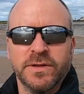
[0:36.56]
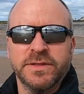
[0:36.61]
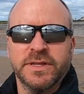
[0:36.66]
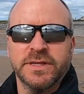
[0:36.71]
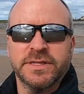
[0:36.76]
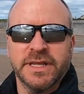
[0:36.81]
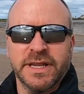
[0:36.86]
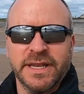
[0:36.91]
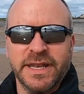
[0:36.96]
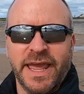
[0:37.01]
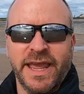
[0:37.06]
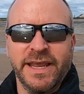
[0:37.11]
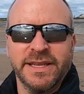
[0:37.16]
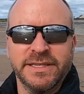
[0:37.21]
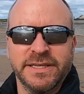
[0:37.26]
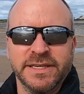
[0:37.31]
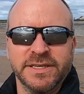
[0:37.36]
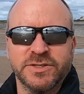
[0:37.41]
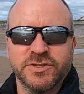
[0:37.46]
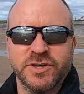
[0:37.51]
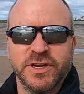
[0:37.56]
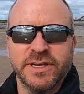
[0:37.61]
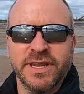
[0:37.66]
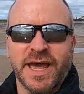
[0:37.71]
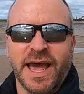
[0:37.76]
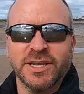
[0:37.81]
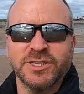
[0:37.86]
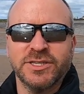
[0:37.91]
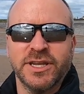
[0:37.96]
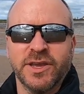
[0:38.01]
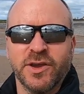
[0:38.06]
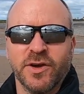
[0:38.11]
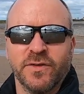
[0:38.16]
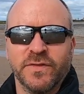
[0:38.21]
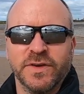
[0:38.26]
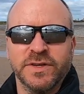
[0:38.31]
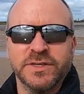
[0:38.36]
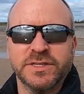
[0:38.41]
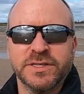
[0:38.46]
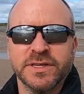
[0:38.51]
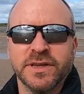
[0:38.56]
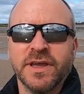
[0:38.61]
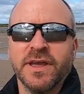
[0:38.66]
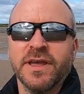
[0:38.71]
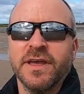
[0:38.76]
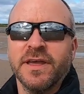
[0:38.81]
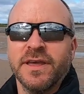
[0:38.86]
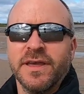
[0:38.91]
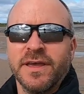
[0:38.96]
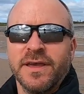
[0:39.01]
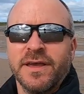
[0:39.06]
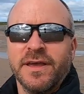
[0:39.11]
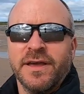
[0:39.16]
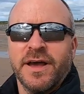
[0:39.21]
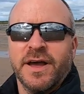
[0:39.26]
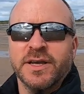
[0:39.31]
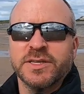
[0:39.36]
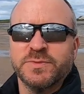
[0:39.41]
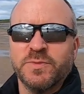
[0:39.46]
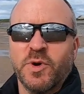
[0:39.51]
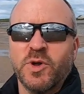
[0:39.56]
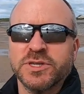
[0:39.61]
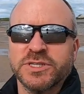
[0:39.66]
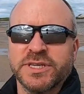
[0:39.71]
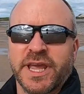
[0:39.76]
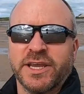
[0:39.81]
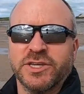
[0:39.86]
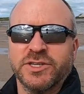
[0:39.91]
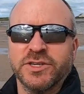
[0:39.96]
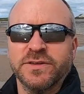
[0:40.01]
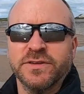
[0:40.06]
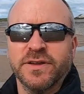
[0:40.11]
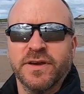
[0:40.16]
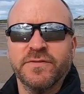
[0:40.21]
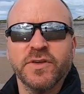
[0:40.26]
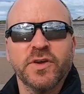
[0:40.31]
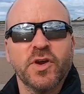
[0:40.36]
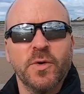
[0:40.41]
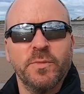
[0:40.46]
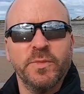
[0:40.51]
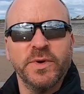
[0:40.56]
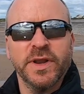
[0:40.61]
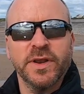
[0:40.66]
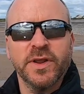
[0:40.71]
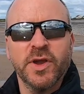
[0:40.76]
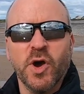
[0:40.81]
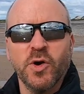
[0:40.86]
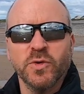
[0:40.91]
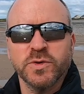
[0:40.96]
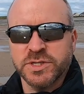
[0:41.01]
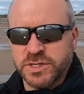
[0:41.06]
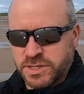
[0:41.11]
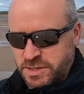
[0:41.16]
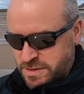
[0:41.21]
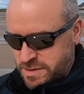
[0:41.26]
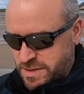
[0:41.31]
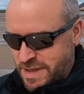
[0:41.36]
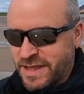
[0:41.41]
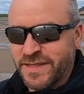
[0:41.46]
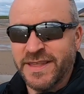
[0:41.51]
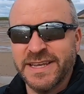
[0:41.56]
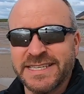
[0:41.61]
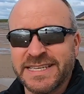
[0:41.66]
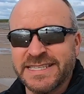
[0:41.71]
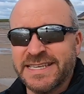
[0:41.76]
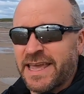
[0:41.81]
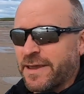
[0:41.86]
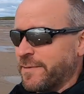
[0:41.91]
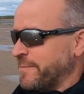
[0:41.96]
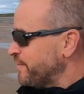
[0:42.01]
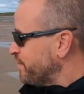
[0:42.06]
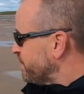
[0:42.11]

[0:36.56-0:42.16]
that the Lake District actually covers a small section of the Cumbrian coast? And this is it.